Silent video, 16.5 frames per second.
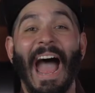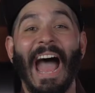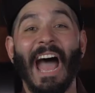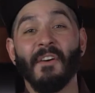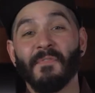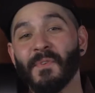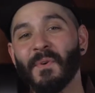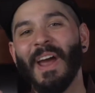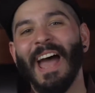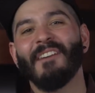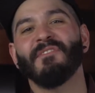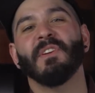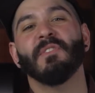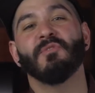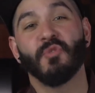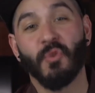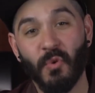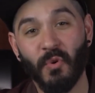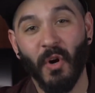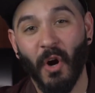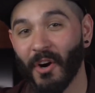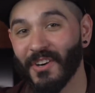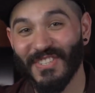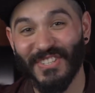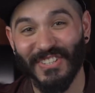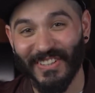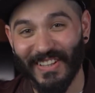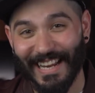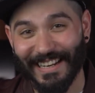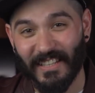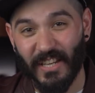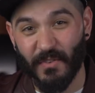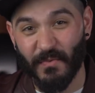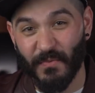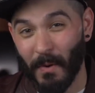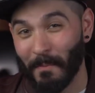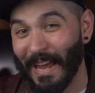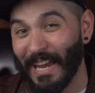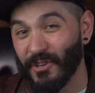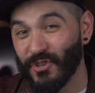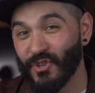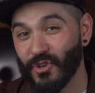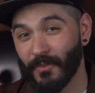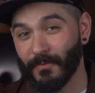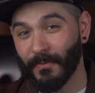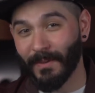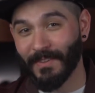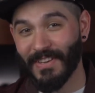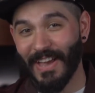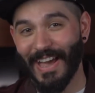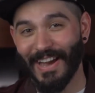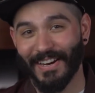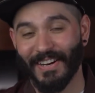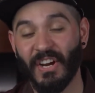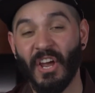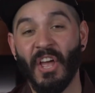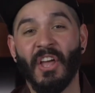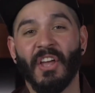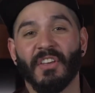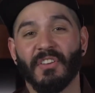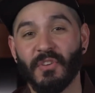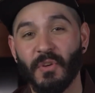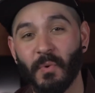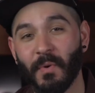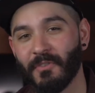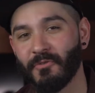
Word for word: After having two cards selected from a shuffle deck, you